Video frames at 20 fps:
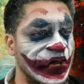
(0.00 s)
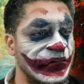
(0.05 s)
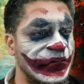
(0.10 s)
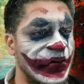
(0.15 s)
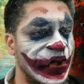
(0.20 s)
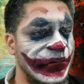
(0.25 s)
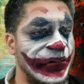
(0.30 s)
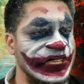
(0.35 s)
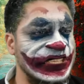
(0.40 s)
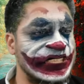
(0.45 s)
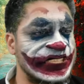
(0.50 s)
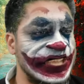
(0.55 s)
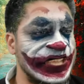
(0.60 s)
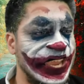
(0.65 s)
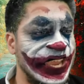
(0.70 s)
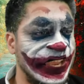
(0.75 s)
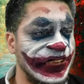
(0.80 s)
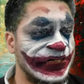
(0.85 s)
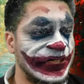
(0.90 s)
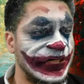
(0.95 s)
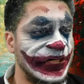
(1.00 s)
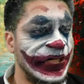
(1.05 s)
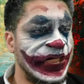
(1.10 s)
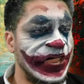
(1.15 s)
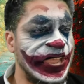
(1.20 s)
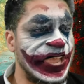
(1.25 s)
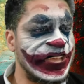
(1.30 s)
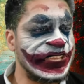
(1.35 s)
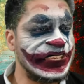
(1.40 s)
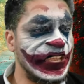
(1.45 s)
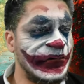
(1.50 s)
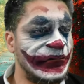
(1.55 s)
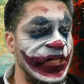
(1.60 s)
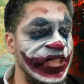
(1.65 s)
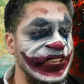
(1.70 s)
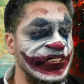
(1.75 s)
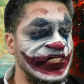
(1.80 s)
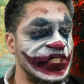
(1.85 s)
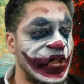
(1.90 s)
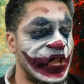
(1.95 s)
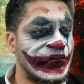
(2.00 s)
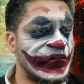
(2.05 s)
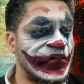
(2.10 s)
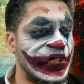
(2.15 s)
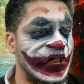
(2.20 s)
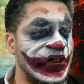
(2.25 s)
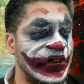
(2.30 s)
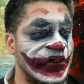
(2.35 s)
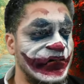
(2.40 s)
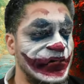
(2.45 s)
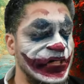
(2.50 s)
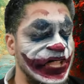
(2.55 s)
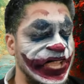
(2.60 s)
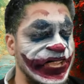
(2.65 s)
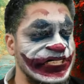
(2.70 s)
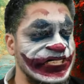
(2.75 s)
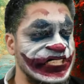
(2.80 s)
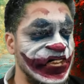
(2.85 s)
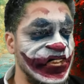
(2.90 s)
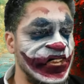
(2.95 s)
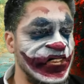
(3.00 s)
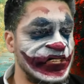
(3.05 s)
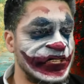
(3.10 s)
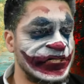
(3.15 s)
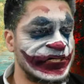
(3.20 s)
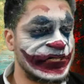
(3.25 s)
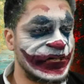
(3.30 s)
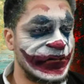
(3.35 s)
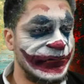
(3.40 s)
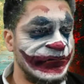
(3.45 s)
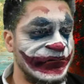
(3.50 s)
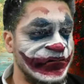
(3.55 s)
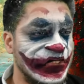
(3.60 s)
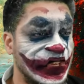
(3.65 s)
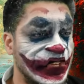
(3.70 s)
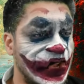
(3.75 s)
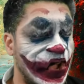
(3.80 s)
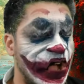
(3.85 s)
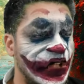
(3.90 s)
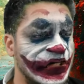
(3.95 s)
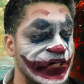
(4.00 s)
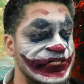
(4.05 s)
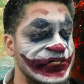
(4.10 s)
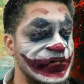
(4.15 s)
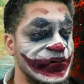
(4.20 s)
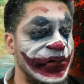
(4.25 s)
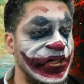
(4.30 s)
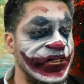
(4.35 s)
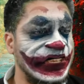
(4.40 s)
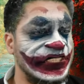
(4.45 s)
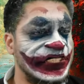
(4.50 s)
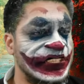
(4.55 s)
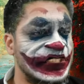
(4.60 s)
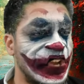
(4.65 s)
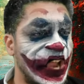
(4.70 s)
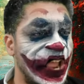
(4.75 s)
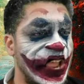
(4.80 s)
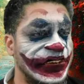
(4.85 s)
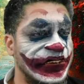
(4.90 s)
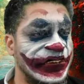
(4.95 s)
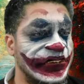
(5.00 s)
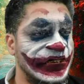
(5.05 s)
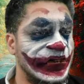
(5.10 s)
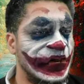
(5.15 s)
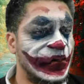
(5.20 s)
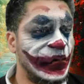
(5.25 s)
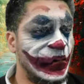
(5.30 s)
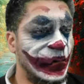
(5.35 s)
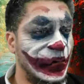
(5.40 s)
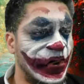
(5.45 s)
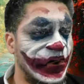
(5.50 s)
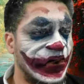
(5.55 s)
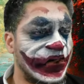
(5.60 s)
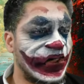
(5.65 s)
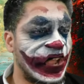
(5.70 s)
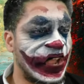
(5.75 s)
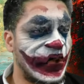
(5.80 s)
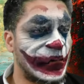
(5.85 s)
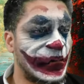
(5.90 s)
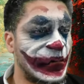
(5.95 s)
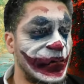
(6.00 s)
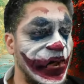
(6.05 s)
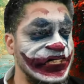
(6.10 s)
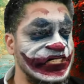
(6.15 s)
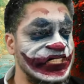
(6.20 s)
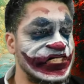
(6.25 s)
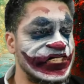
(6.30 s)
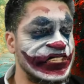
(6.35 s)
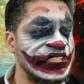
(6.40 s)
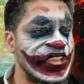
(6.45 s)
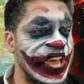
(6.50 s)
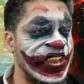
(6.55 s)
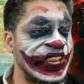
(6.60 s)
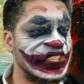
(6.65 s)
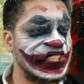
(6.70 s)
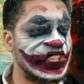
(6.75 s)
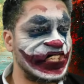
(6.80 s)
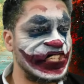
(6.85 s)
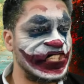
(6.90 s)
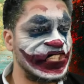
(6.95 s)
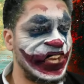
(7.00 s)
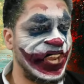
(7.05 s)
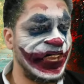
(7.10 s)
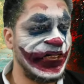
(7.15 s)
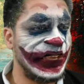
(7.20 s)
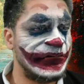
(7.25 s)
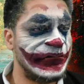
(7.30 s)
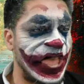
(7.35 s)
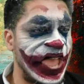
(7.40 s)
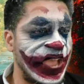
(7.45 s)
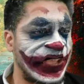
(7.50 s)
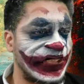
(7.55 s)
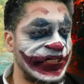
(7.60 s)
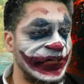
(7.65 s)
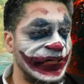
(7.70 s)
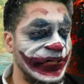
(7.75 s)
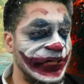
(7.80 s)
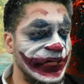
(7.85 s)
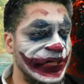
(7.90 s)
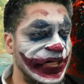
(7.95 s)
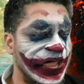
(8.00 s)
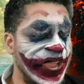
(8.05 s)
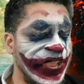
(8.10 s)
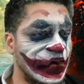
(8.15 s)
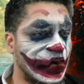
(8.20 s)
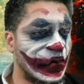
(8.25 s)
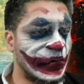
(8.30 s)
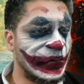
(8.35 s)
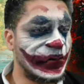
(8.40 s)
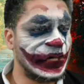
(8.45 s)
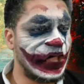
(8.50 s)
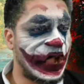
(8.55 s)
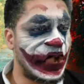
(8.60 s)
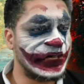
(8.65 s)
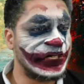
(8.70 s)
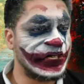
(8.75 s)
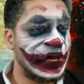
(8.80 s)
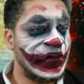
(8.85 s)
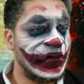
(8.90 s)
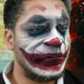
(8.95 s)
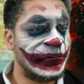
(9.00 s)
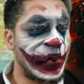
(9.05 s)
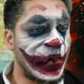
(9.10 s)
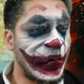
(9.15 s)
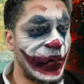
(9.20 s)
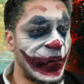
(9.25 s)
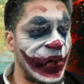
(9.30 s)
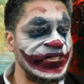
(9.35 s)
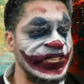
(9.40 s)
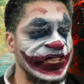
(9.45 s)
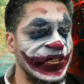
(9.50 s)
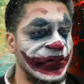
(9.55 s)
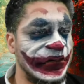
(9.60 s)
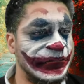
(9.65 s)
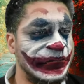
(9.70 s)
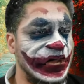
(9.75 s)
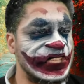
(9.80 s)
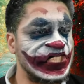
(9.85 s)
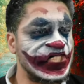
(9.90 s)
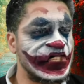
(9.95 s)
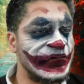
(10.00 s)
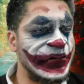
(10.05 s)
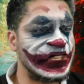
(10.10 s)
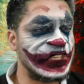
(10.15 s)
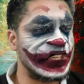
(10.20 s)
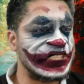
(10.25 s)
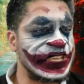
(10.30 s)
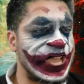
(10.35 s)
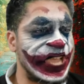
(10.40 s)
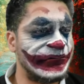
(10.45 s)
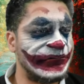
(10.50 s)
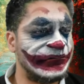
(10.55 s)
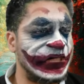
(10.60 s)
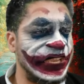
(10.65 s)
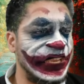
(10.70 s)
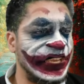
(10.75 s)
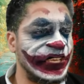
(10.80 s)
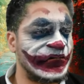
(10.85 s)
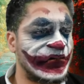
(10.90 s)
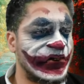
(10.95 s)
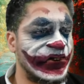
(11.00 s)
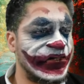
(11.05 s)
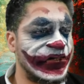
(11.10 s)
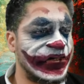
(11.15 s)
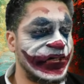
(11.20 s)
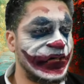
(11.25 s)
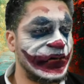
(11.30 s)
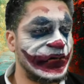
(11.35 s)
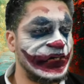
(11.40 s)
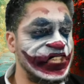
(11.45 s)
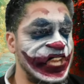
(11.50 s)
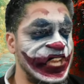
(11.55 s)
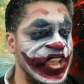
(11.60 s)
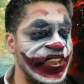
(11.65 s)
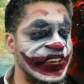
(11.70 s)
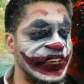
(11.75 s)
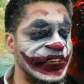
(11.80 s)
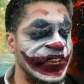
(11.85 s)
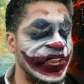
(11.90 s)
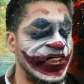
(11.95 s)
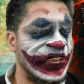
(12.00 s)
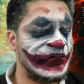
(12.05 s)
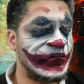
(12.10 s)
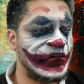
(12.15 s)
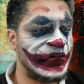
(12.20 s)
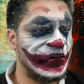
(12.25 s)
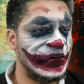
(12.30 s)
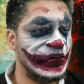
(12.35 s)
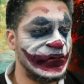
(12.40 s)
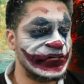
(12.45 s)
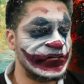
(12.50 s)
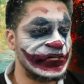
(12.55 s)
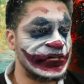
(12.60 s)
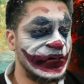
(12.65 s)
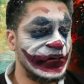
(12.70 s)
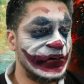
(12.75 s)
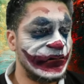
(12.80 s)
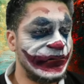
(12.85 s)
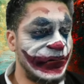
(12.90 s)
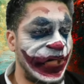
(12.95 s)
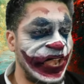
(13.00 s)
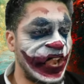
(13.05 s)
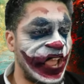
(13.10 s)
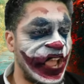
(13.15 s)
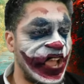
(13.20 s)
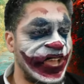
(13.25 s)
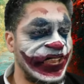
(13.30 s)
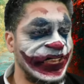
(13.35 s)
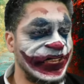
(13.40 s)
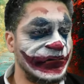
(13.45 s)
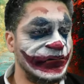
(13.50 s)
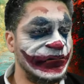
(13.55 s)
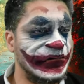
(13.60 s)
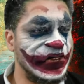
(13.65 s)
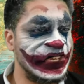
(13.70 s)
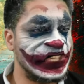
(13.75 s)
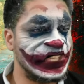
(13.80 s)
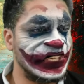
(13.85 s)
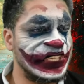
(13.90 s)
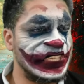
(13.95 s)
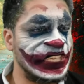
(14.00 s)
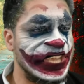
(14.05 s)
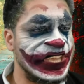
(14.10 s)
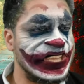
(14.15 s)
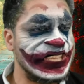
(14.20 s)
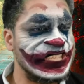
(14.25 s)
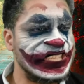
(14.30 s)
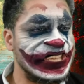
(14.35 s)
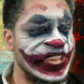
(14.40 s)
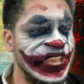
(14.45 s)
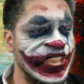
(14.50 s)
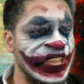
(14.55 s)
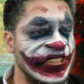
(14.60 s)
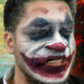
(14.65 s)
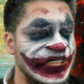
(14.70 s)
moments and adding plenty of colorful exchanges. It calls to mind the stronger work of writer-director Shane Black, and Overlord providing a much better template for a good genre-infused men-on-a-mission tale